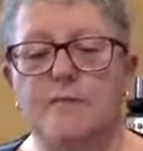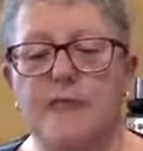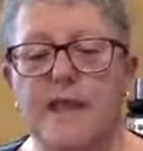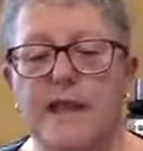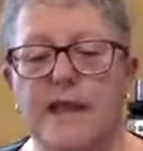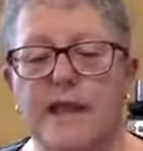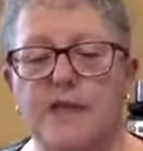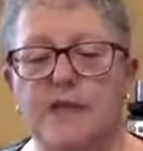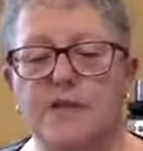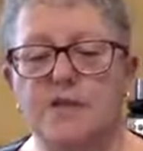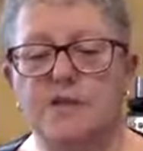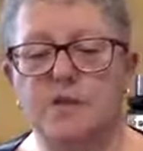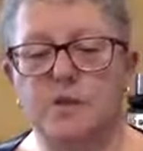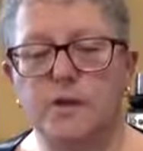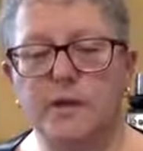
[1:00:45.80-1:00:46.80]
and
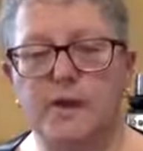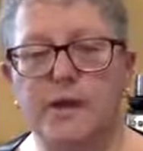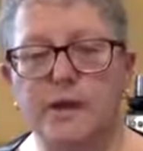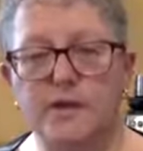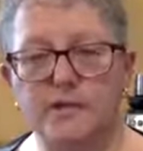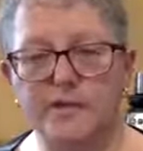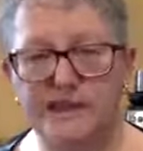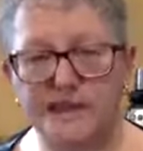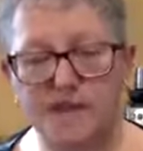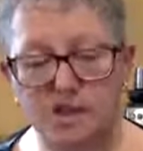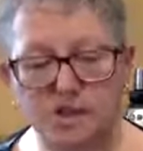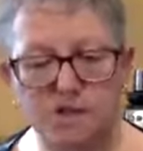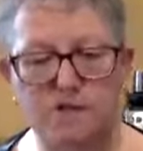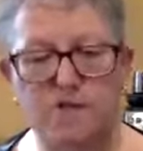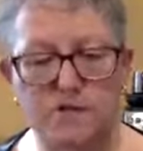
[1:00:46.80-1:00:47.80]
you allow a
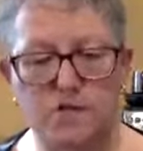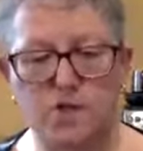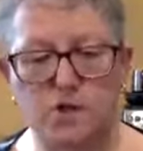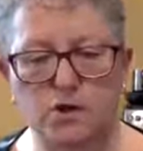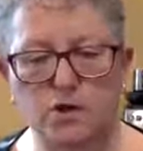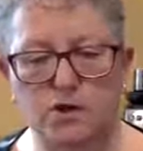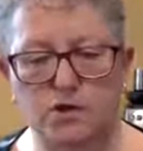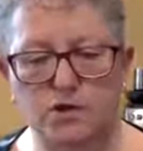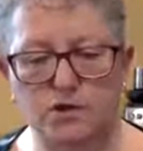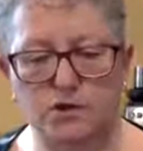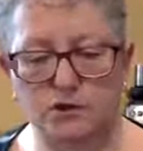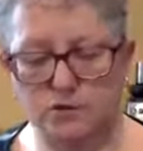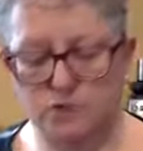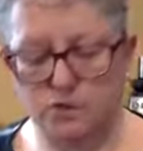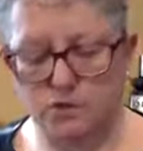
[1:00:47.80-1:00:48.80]
section of the dough
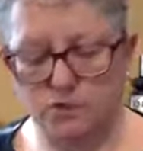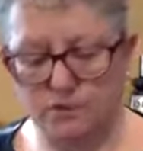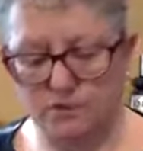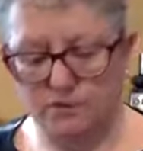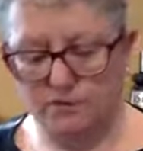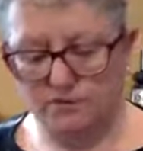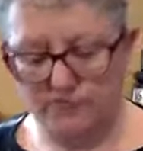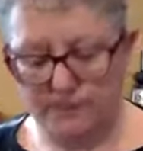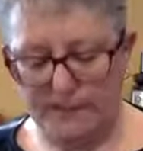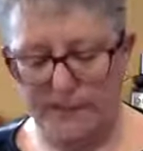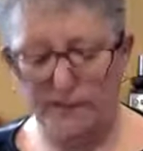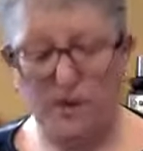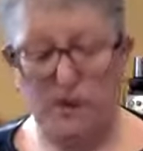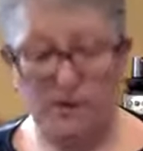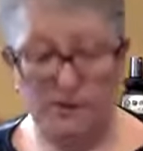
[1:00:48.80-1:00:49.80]
to ferment
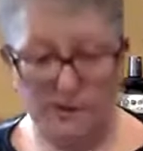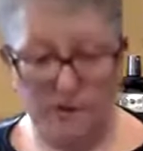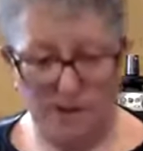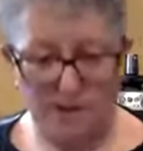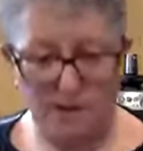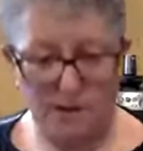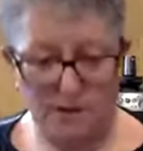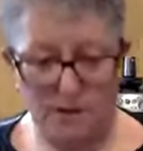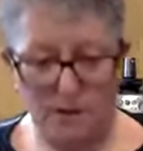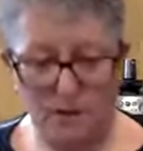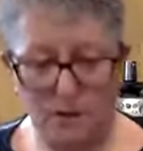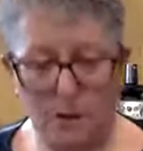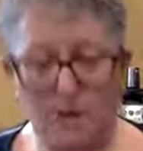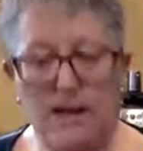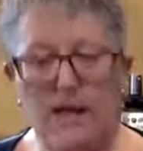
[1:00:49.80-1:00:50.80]
overnight,
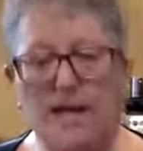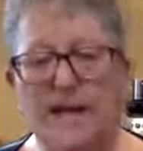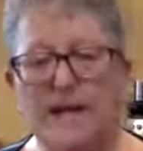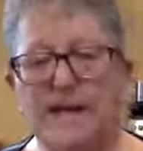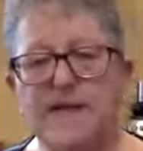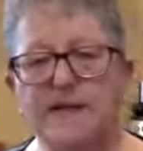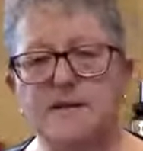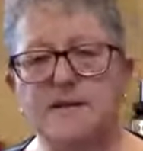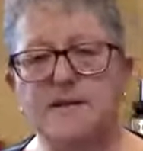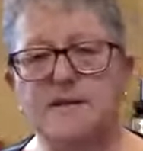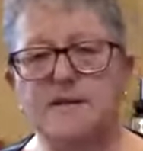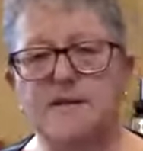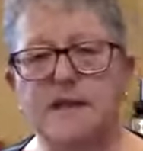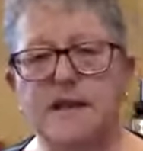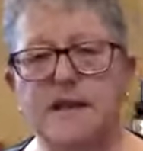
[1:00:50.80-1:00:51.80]
and
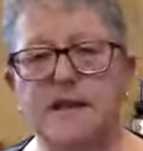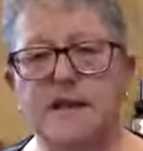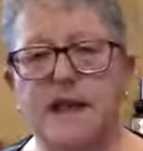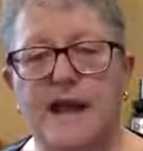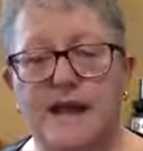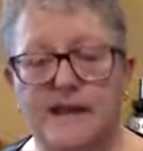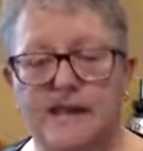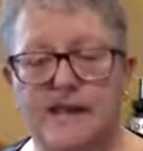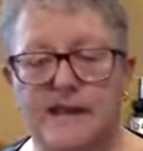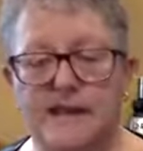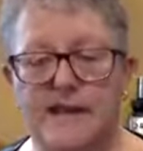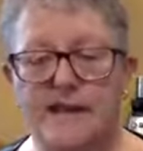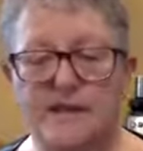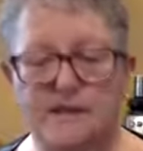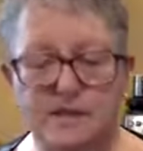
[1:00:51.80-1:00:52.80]
then add that
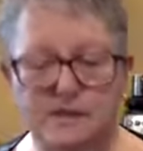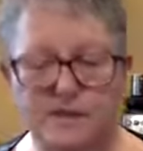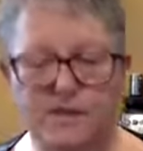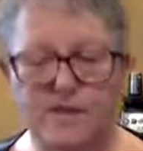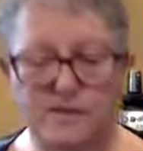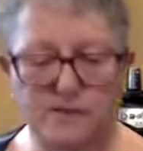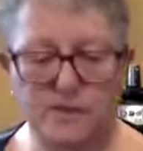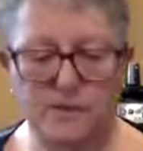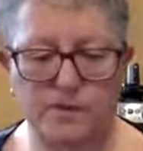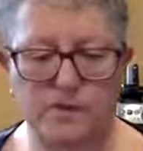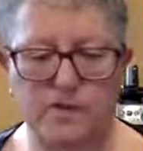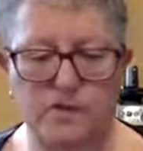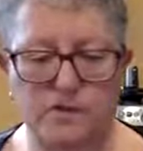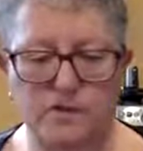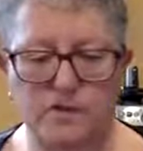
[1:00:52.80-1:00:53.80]
into the rest of your
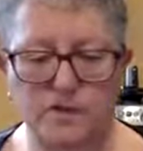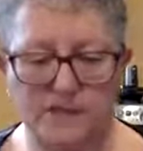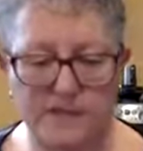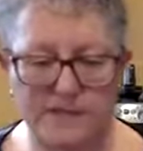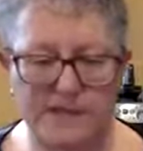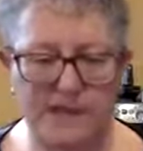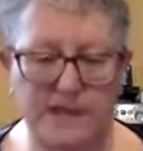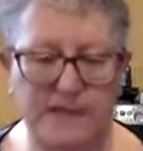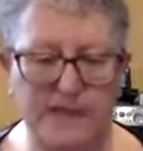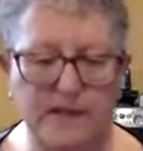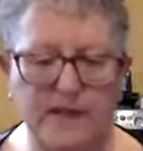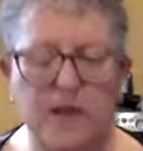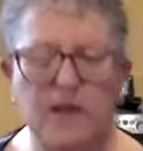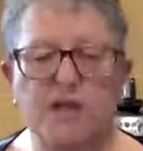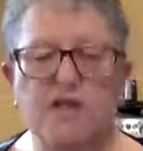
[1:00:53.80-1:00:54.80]
mixture the next day
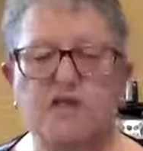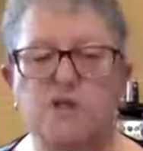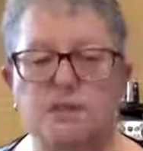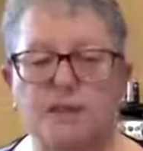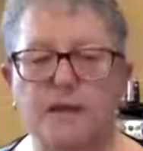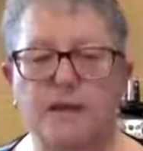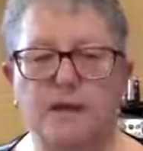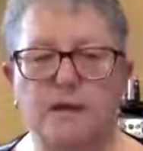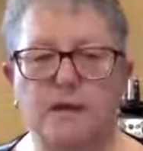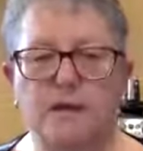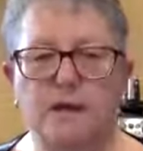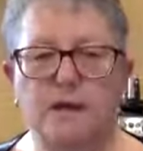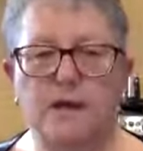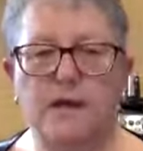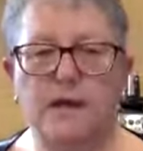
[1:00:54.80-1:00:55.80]
to make
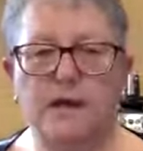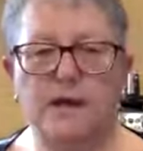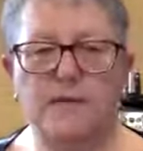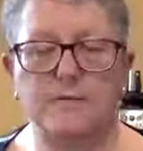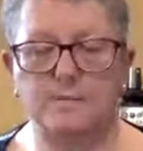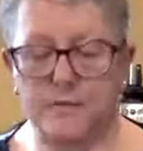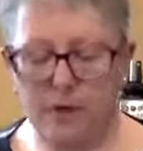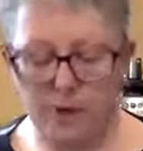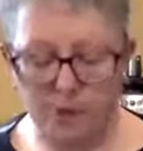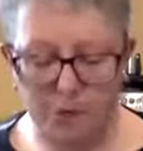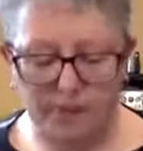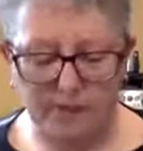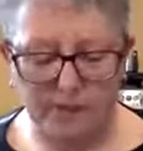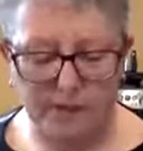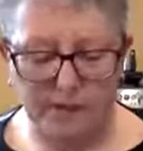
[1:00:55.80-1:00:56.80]
a
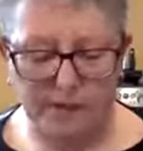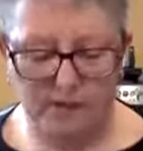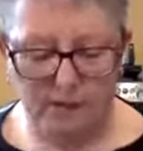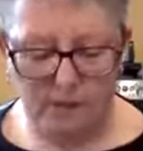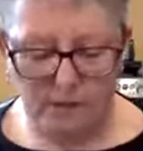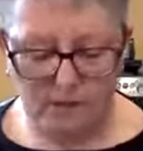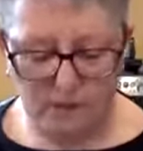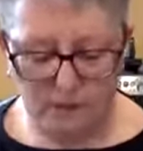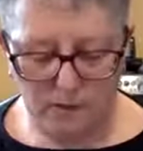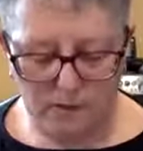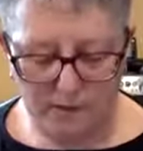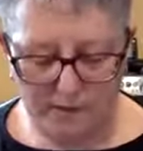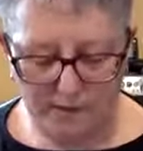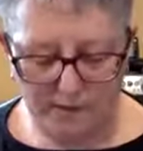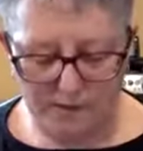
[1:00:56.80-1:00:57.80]
quicker
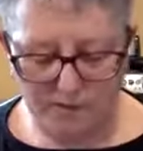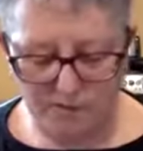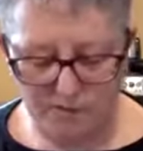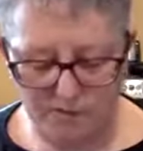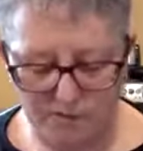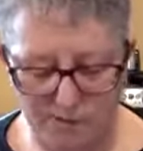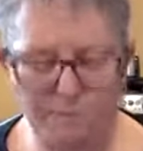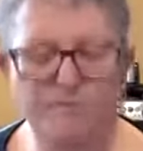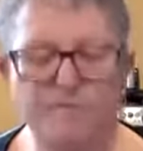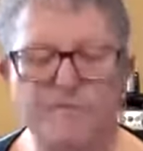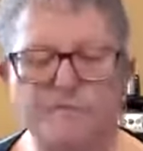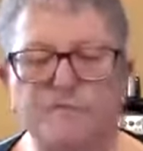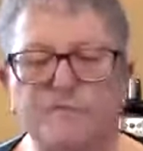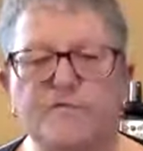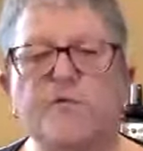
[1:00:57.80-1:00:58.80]
sort of
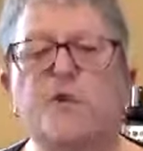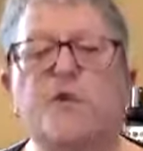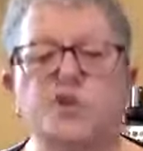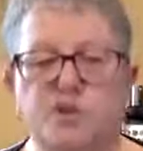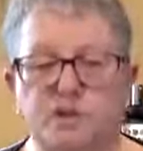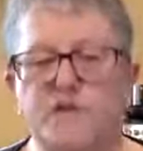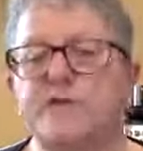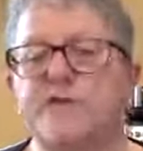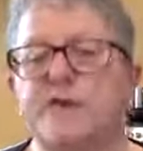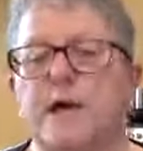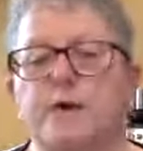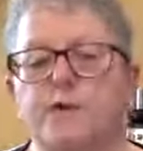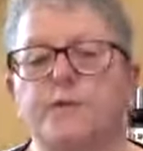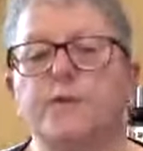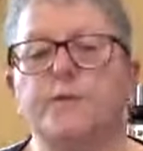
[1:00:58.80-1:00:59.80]
version of a
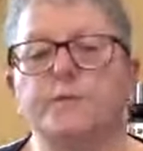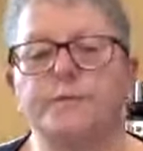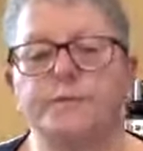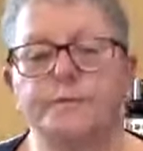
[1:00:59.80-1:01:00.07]
sourdough.